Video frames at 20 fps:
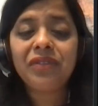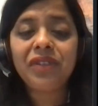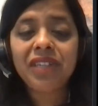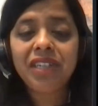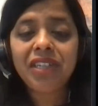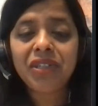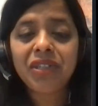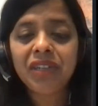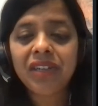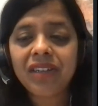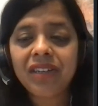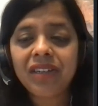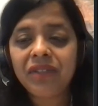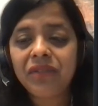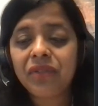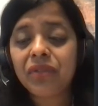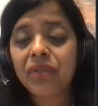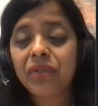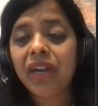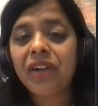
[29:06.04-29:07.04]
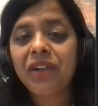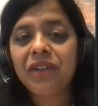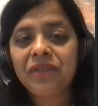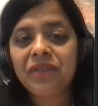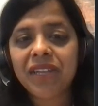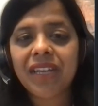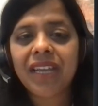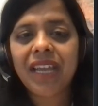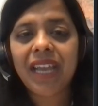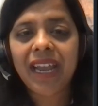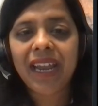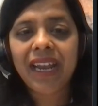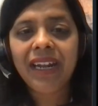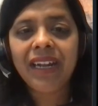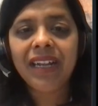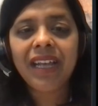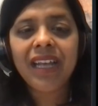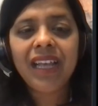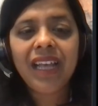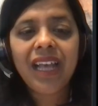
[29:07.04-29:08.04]
of initiatives right off the
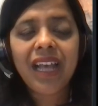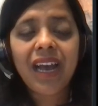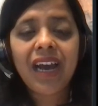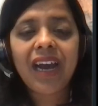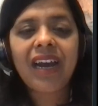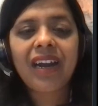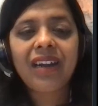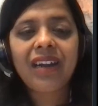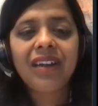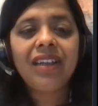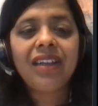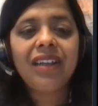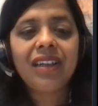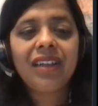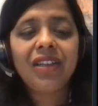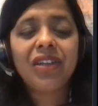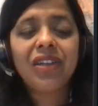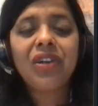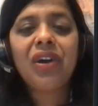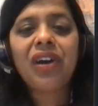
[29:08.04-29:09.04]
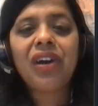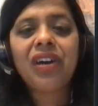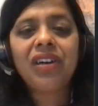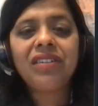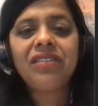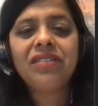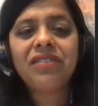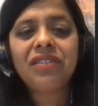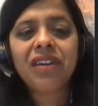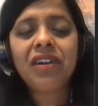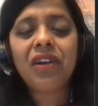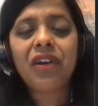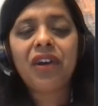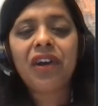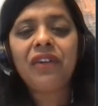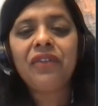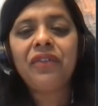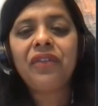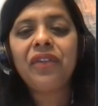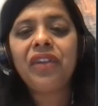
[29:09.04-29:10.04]
gate are the construct
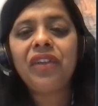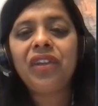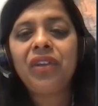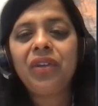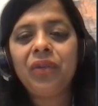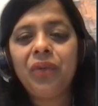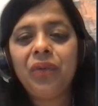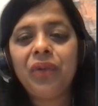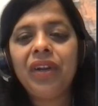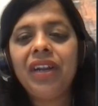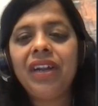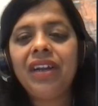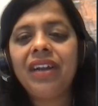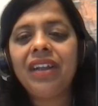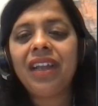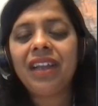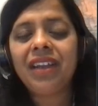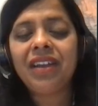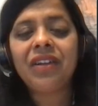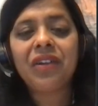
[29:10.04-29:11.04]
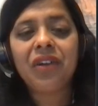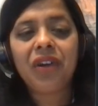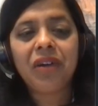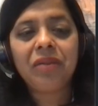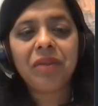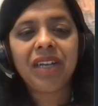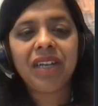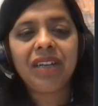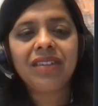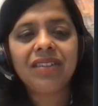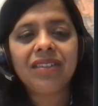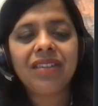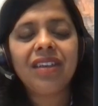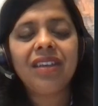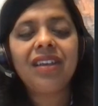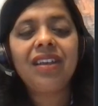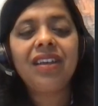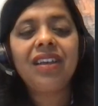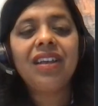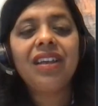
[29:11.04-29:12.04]
of unit economics.
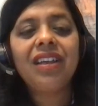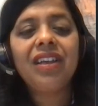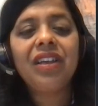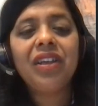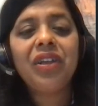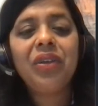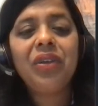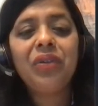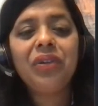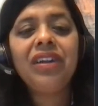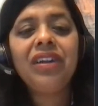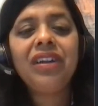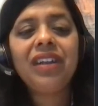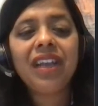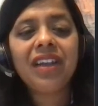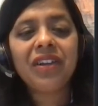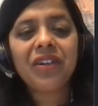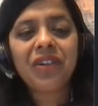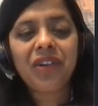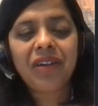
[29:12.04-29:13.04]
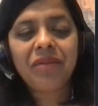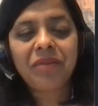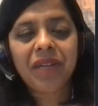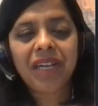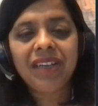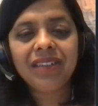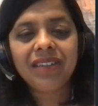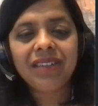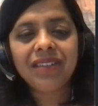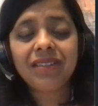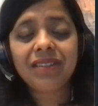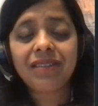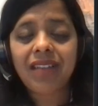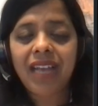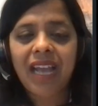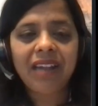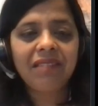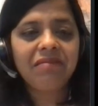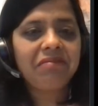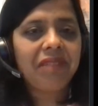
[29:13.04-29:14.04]
Unit economics,
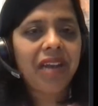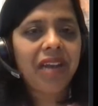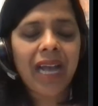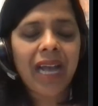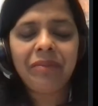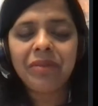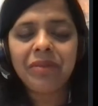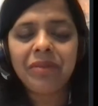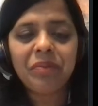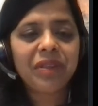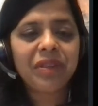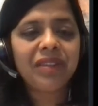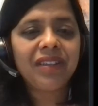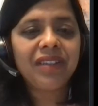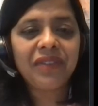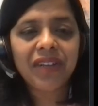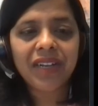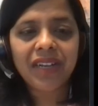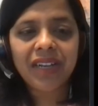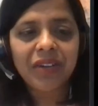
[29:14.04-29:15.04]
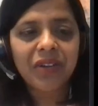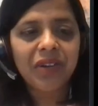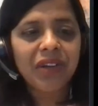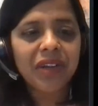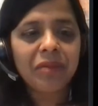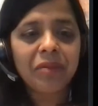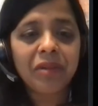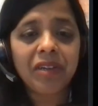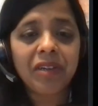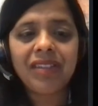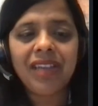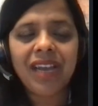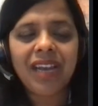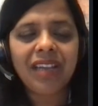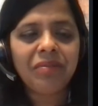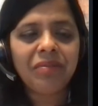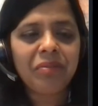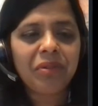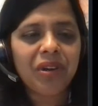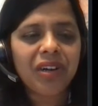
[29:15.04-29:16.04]
and I'm specifically talking about
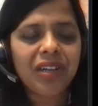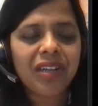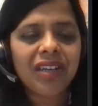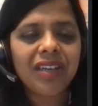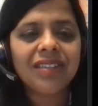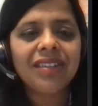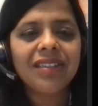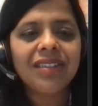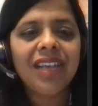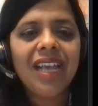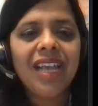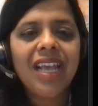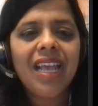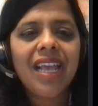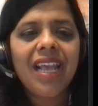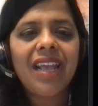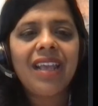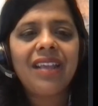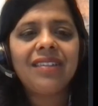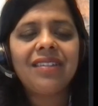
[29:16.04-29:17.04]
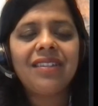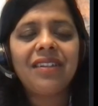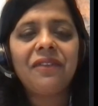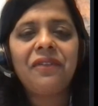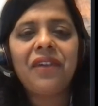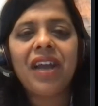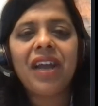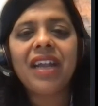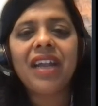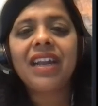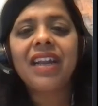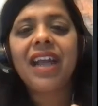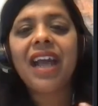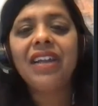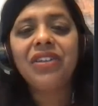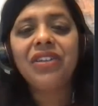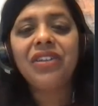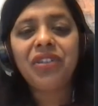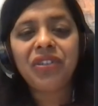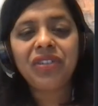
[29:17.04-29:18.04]
SaaS products, is the
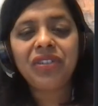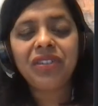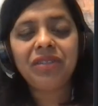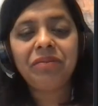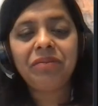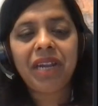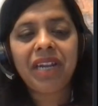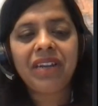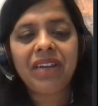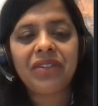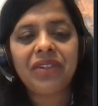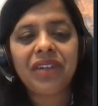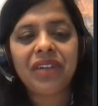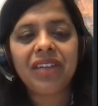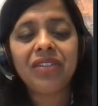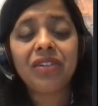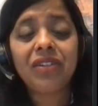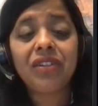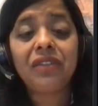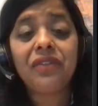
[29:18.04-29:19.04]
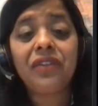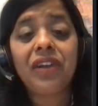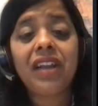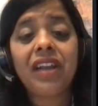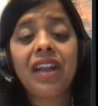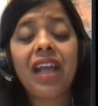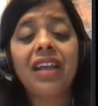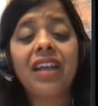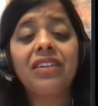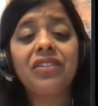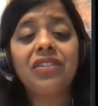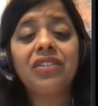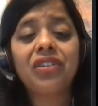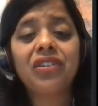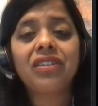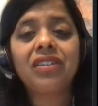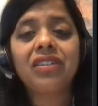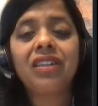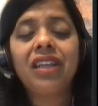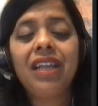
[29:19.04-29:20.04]
financial metrics or the
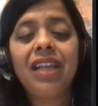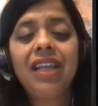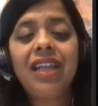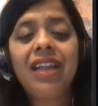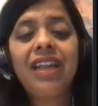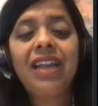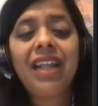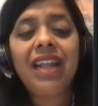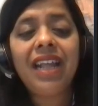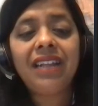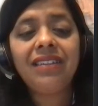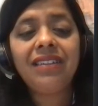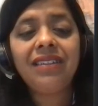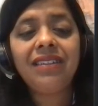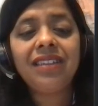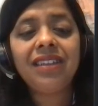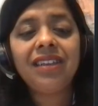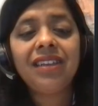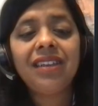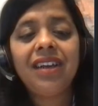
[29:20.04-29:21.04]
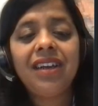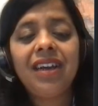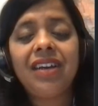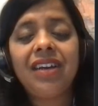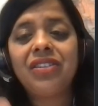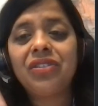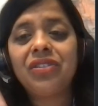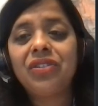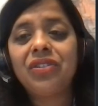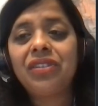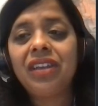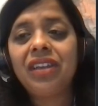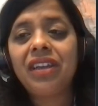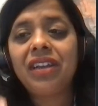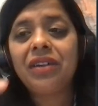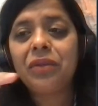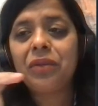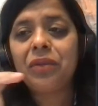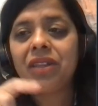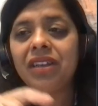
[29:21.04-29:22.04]
financial lens
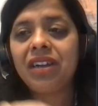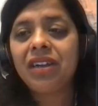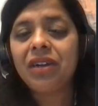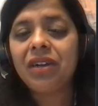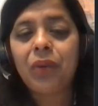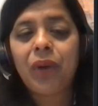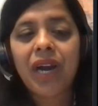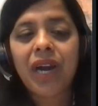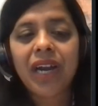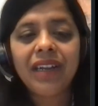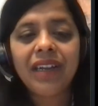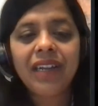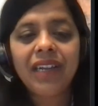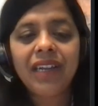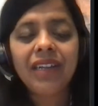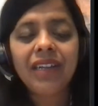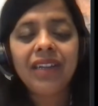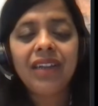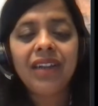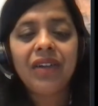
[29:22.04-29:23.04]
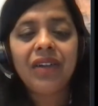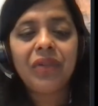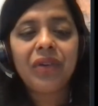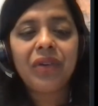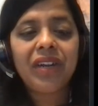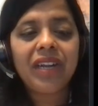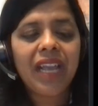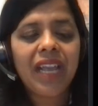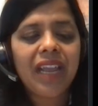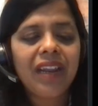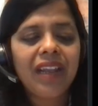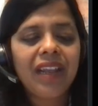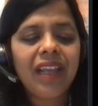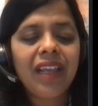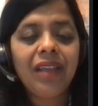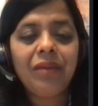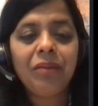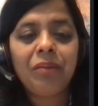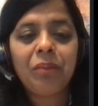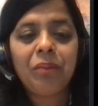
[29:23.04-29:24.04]
associated with acquiring,
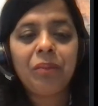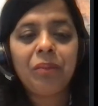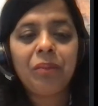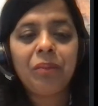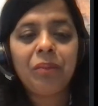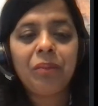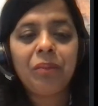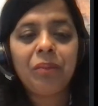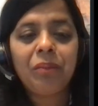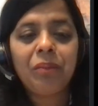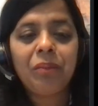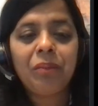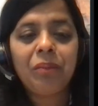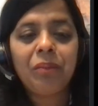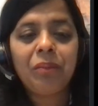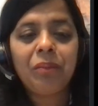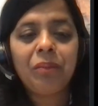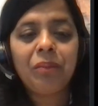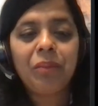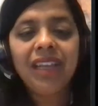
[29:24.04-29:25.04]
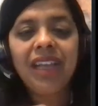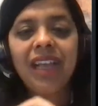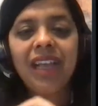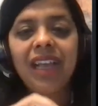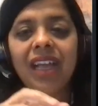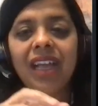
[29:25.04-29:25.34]
retaining, monetizing